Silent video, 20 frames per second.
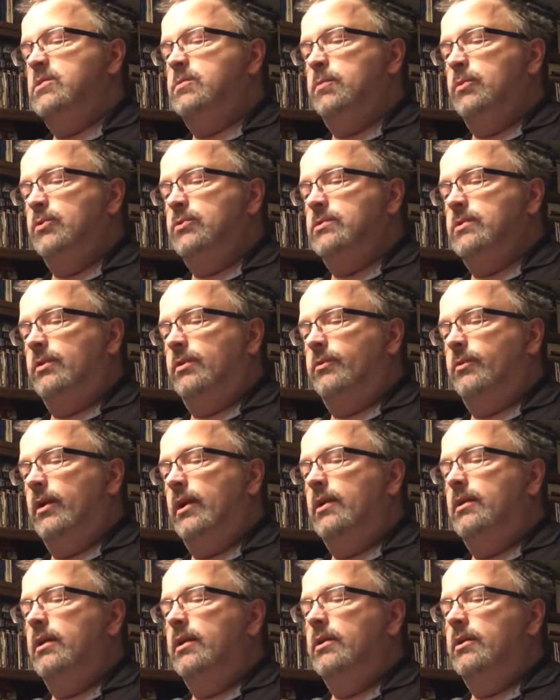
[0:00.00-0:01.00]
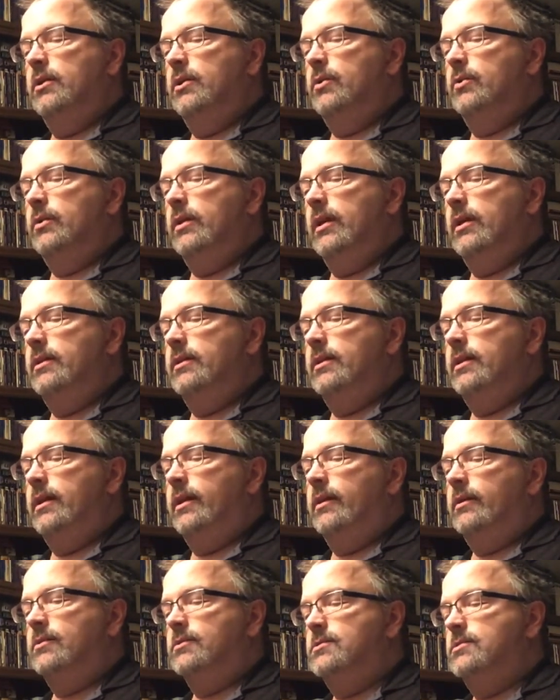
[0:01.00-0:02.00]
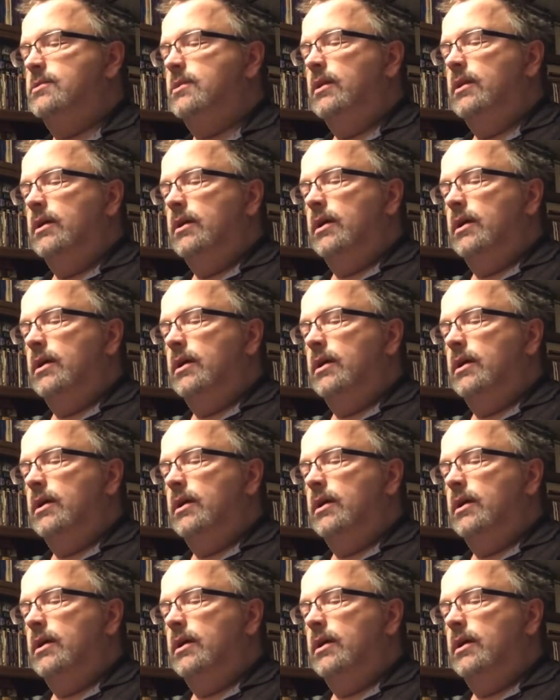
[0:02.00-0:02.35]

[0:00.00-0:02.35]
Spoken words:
spools of thread, new knitting needles,